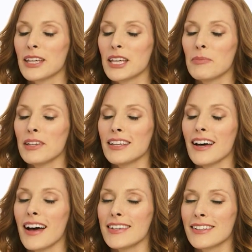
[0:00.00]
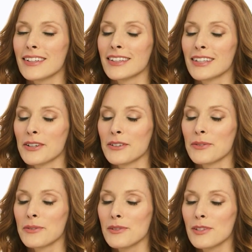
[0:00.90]
keeping the eyes
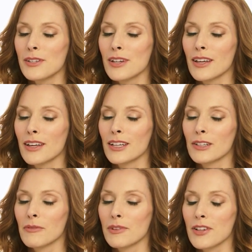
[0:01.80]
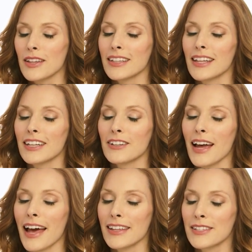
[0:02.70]
closed, but gently letting your
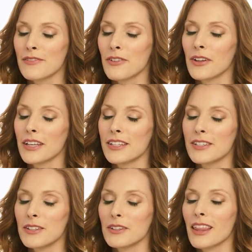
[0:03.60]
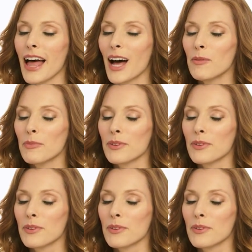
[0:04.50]
hands fall into your lap,